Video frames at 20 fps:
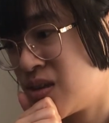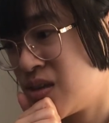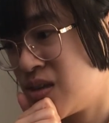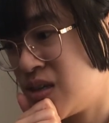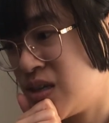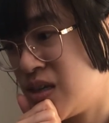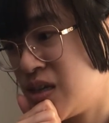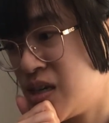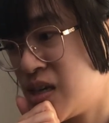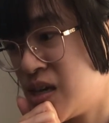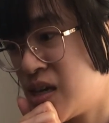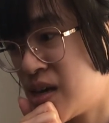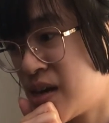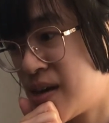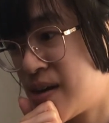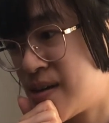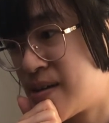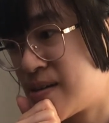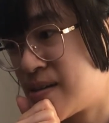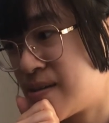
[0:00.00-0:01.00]
Yeah.
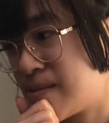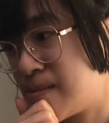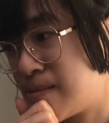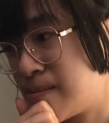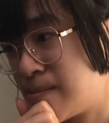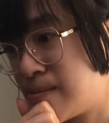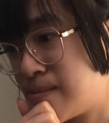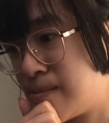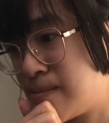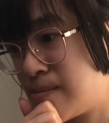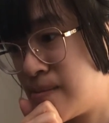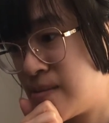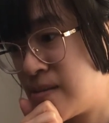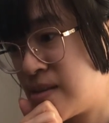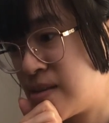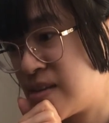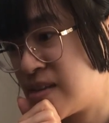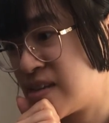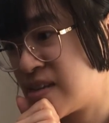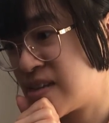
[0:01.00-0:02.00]

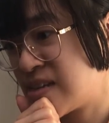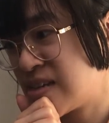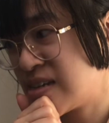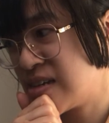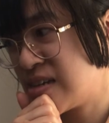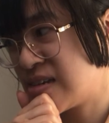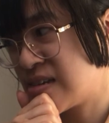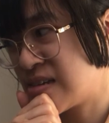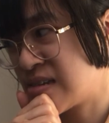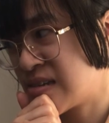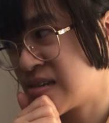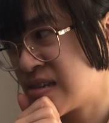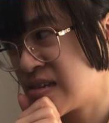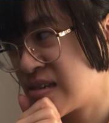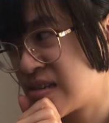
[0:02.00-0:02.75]
Is that it?